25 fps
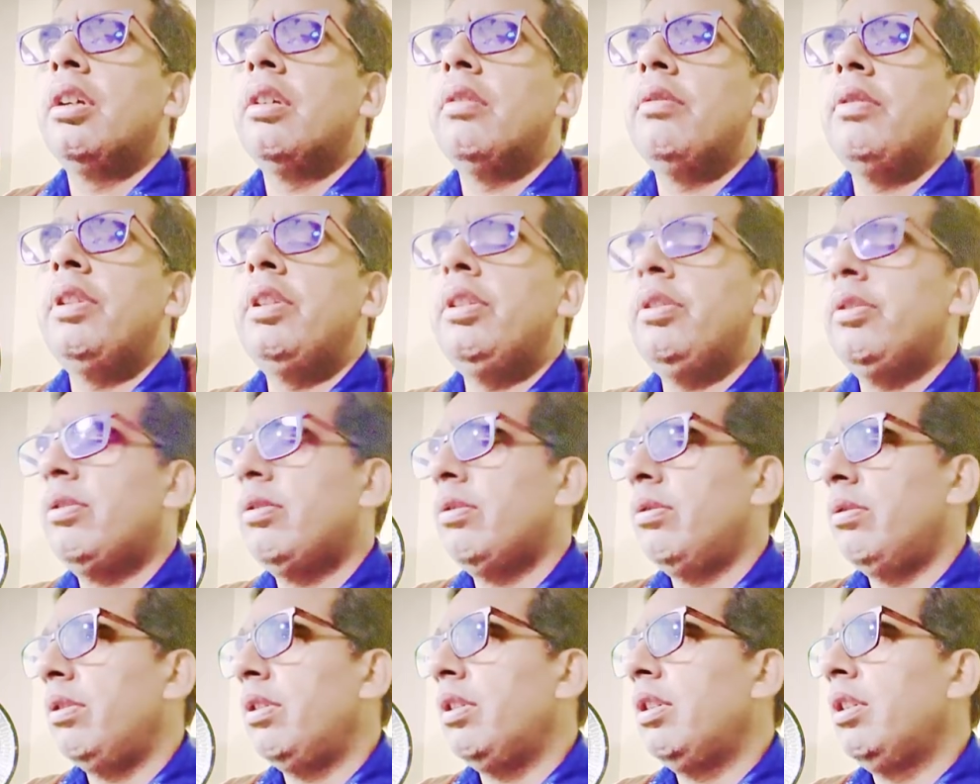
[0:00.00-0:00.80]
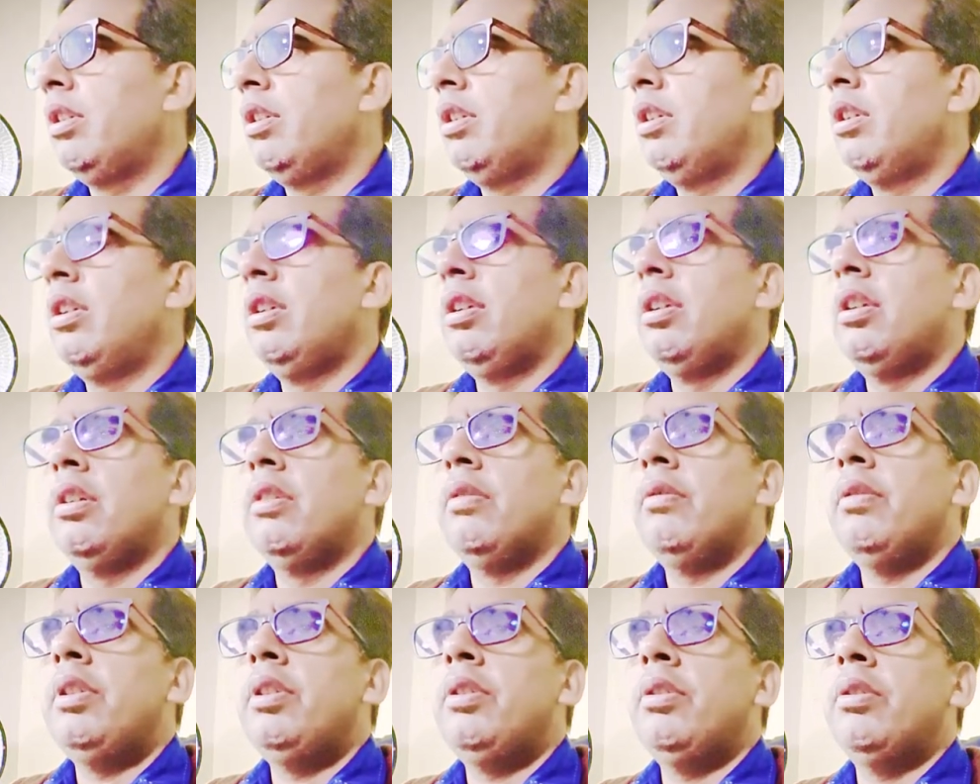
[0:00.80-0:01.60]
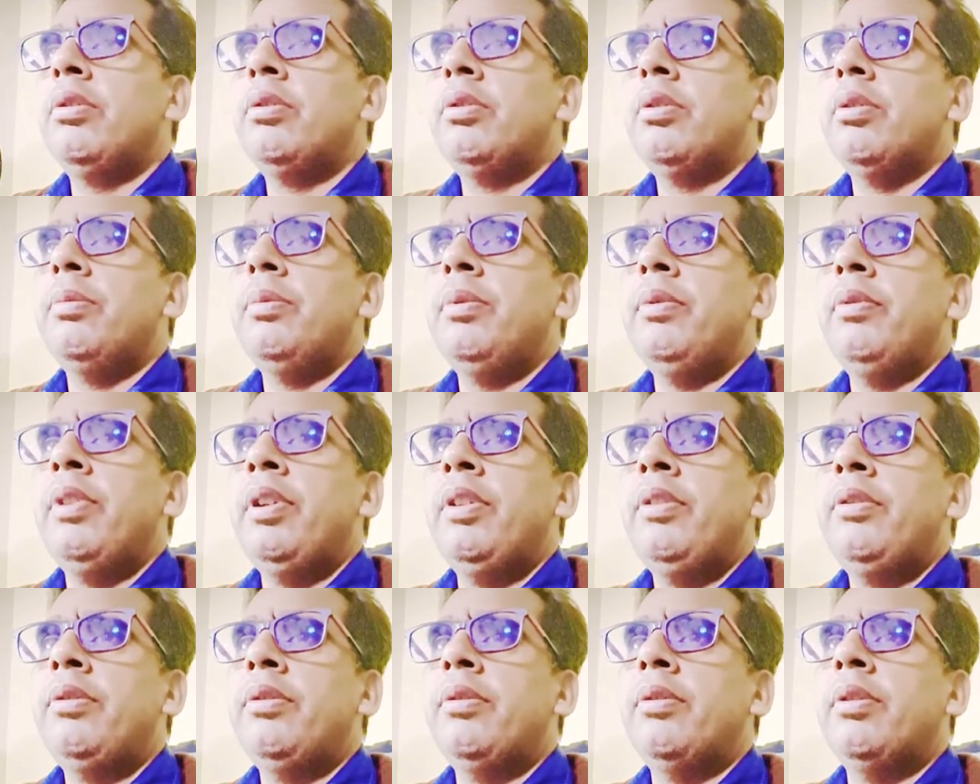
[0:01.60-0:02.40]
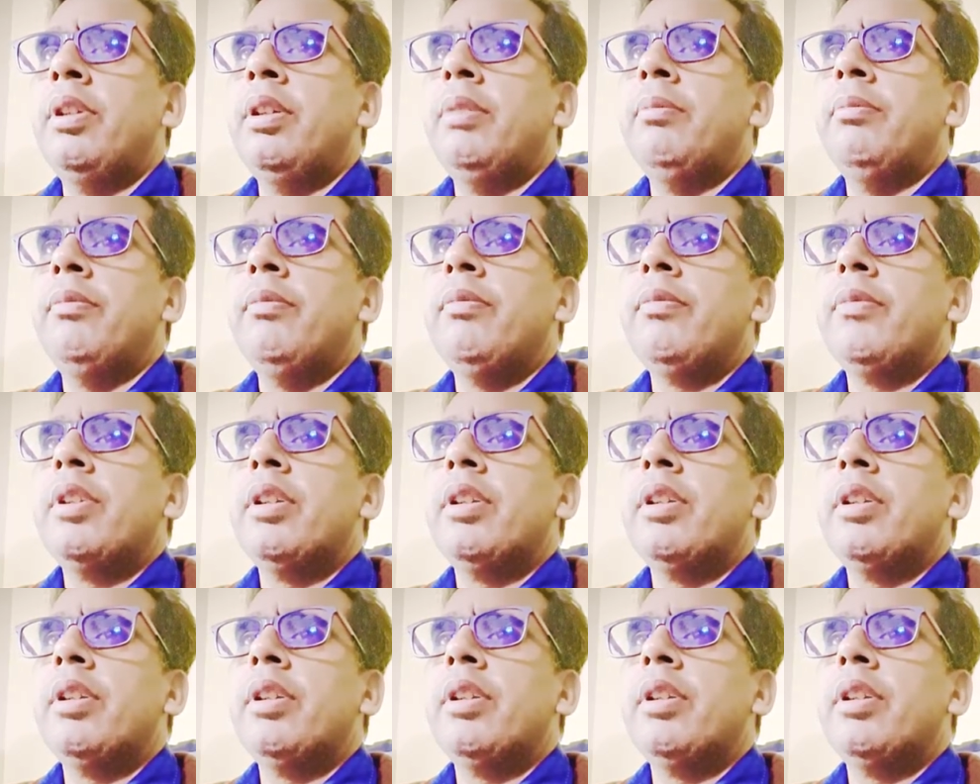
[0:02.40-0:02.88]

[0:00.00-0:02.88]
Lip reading: with your Shopify store name.